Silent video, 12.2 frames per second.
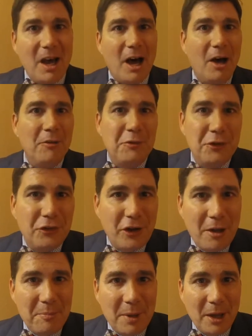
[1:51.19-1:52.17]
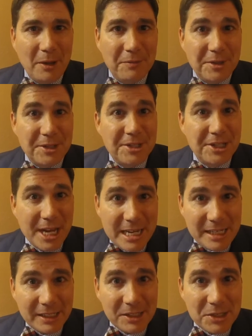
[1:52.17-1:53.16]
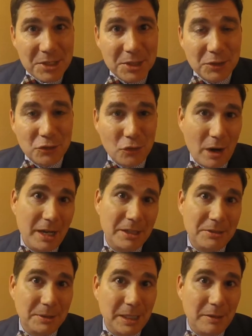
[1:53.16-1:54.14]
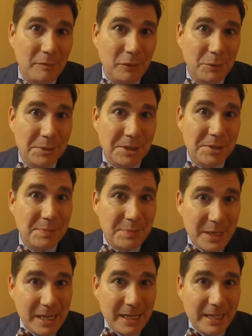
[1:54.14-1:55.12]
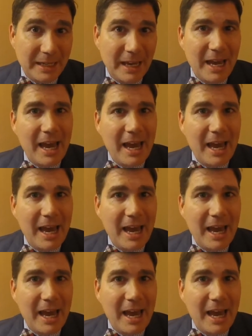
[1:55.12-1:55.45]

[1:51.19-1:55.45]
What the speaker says: of some of the psychics trying to influence me